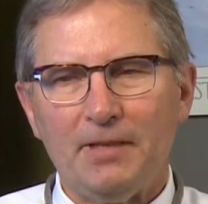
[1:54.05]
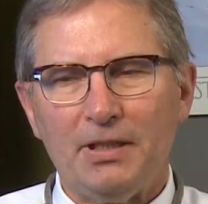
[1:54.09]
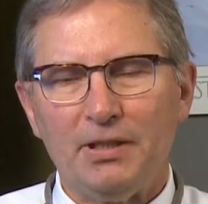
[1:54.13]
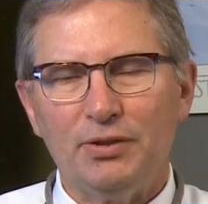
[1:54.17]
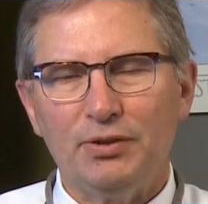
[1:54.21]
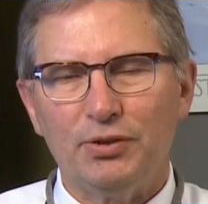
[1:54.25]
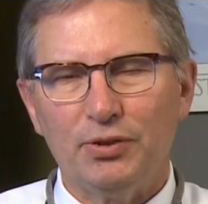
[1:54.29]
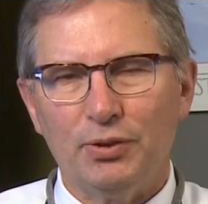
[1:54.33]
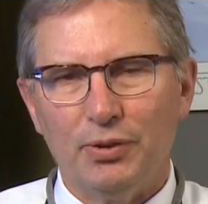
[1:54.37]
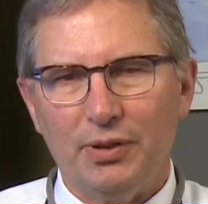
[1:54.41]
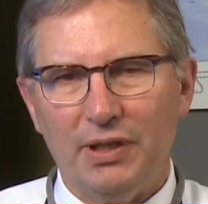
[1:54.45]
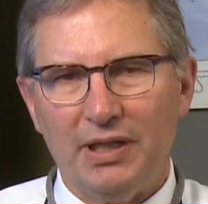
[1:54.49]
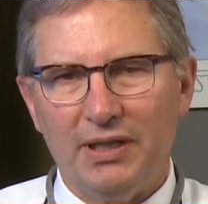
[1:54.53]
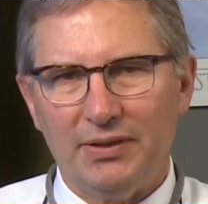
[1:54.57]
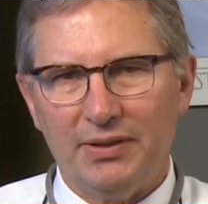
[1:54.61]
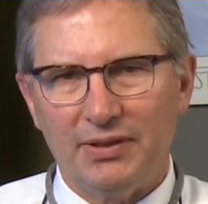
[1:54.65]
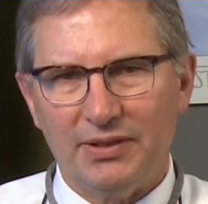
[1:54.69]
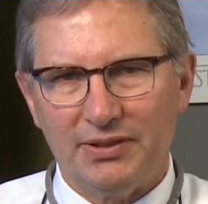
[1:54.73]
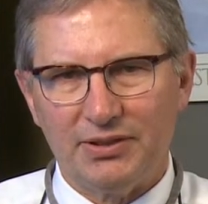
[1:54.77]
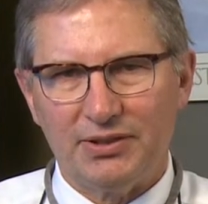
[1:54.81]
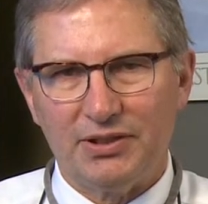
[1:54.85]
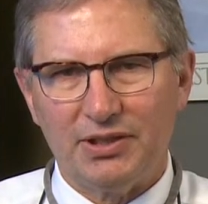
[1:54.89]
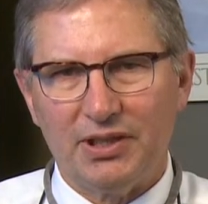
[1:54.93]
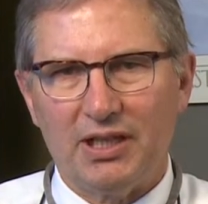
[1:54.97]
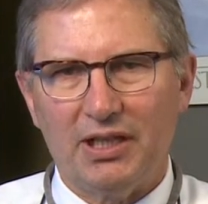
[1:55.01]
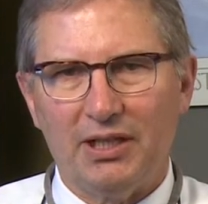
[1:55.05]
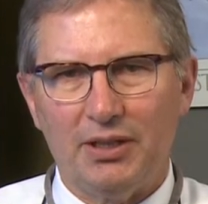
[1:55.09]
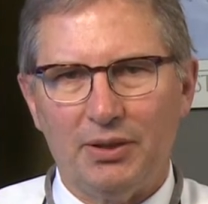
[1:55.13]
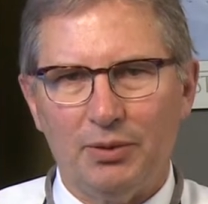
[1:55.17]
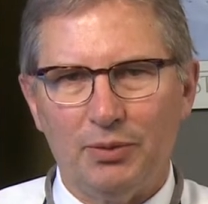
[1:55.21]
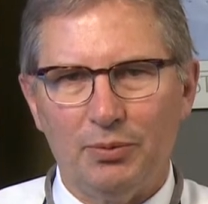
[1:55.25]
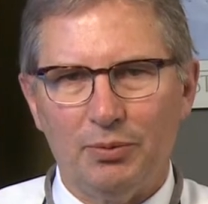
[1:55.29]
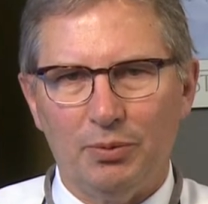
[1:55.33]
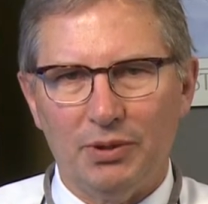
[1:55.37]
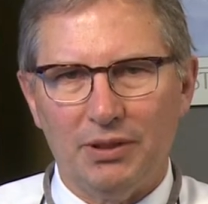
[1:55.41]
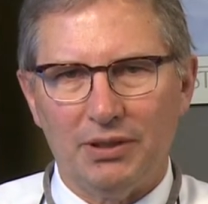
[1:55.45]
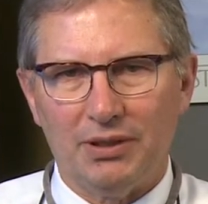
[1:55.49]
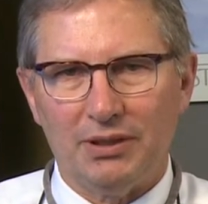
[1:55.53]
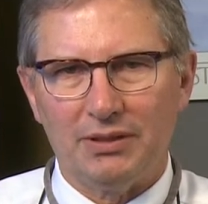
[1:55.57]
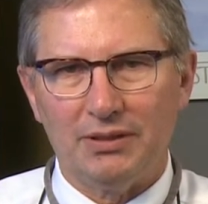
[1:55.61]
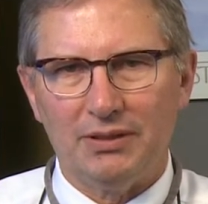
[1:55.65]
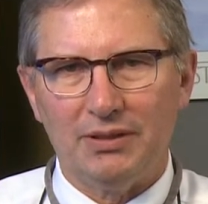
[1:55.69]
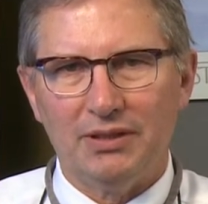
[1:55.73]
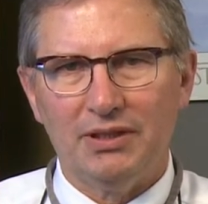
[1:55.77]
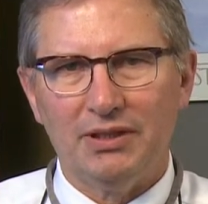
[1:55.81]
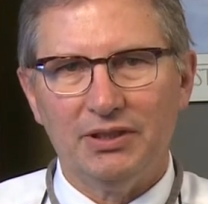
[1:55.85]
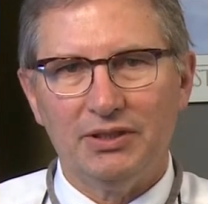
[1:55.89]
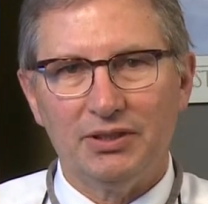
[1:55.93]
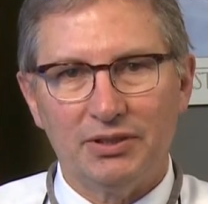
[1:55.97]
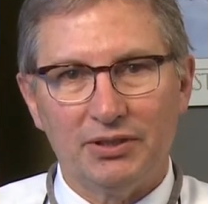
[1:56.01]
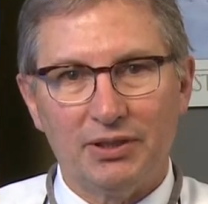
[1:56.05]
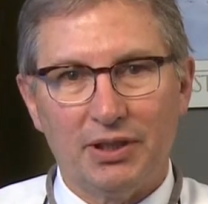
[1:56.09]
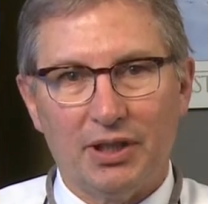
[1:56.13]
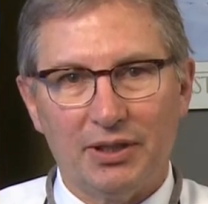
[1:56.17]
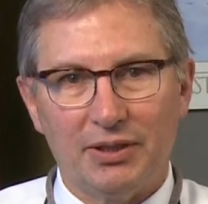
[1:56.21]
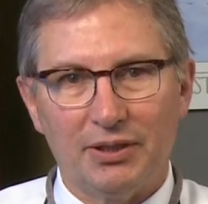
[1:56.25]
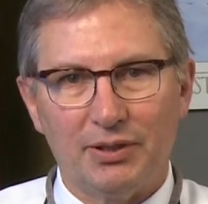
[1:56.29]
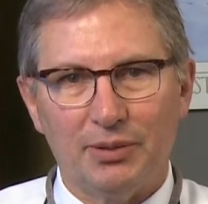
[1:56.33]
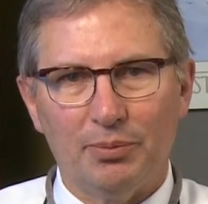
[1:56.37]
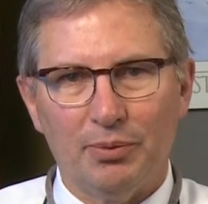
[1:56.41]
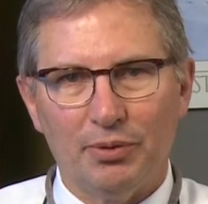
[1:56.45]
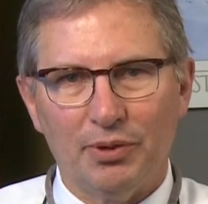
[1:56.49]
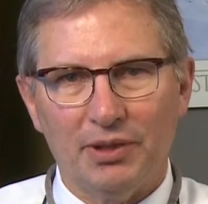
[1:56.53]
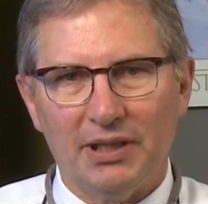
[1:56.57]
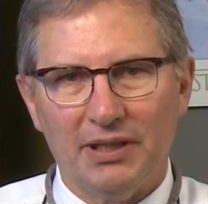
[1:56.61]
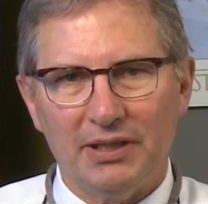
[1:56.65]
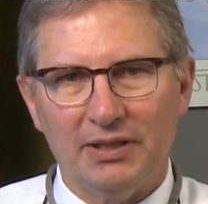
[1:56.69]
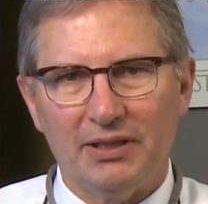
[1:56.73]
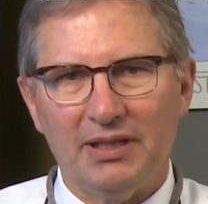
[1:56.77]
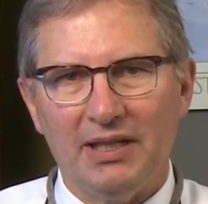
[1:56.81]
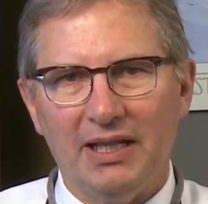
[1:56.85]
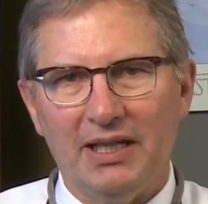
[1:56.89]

so that this child will start to breathe.